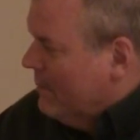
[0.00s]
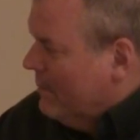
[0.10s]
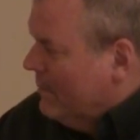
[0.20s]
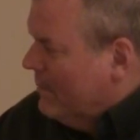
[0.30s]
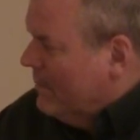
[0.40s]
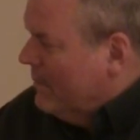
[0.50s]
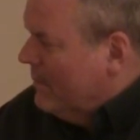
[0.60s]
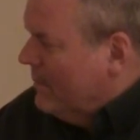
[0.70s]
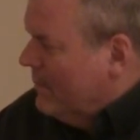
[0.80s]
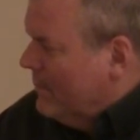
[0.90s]

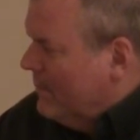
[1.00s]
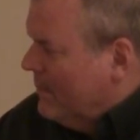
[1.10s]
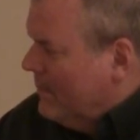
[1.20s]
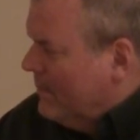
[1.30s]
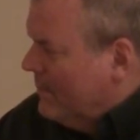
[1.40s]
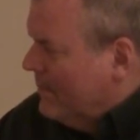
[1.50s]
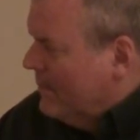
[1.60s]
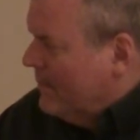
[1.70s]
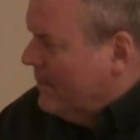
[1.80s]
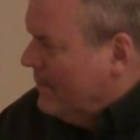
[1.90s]

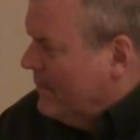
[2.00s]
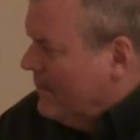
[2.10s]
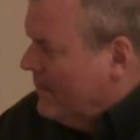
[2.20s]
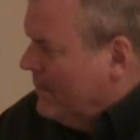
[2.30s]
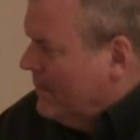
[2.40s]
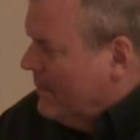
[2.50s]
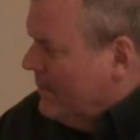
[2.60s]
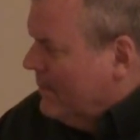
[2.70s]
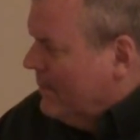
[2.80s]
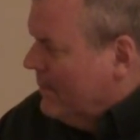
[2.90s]

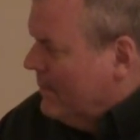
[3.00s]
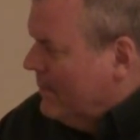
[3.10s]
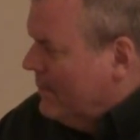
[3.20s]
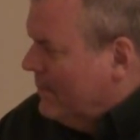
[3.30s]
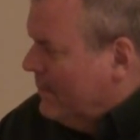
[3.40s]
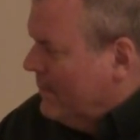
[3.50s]
(silent)